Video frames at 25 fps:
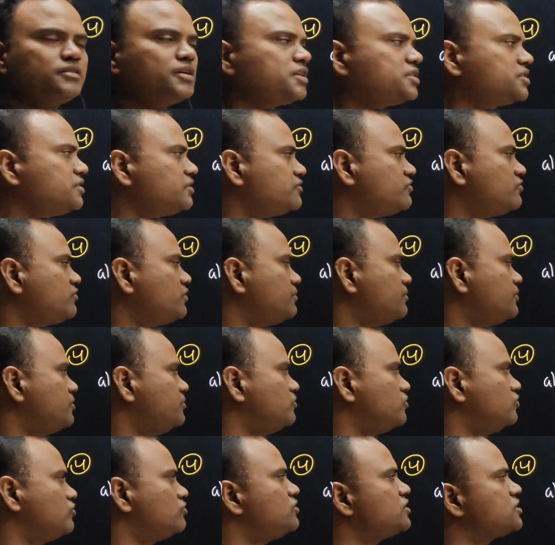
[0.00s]
That's it, will be
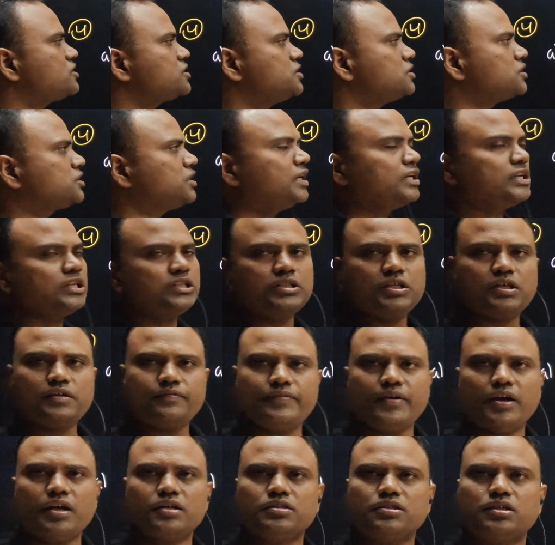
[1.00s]
more acidic.
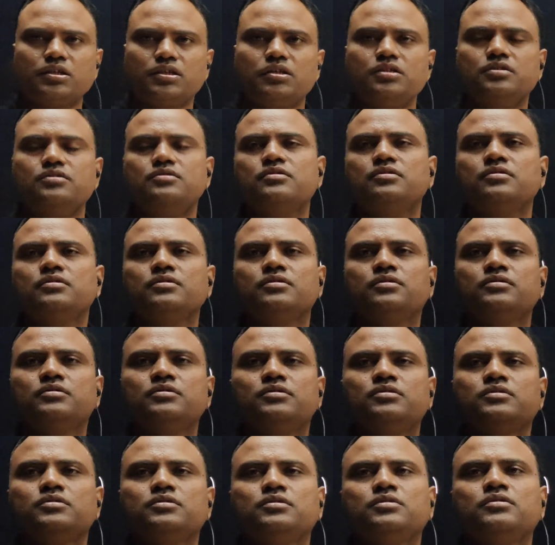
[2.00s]
Another factor is
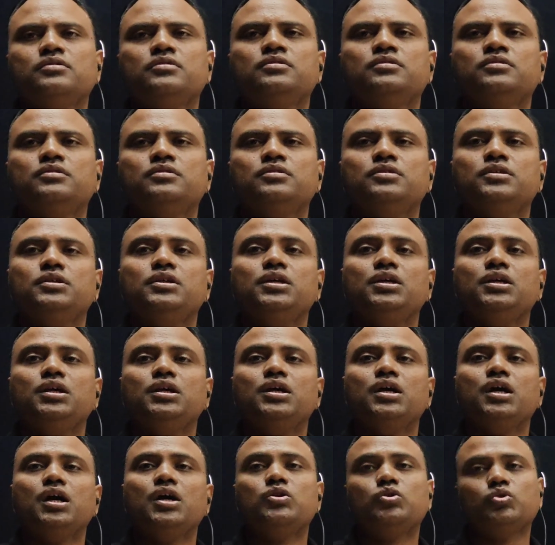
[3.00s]

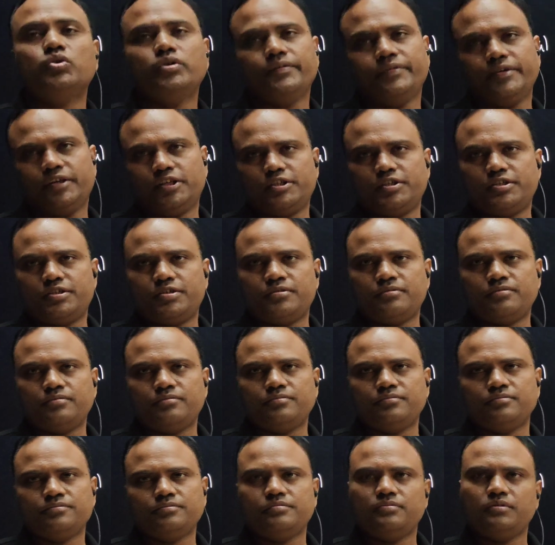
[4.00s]
ortho effect.
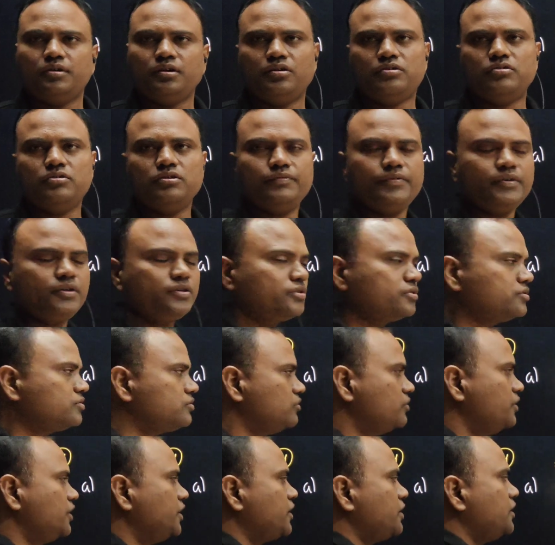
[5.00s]

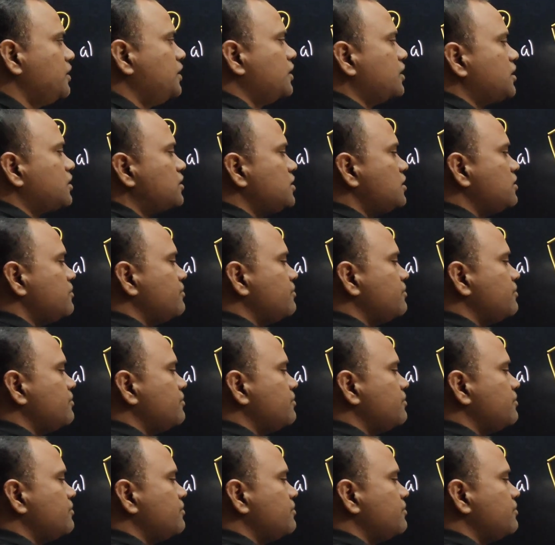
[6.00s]
So A greater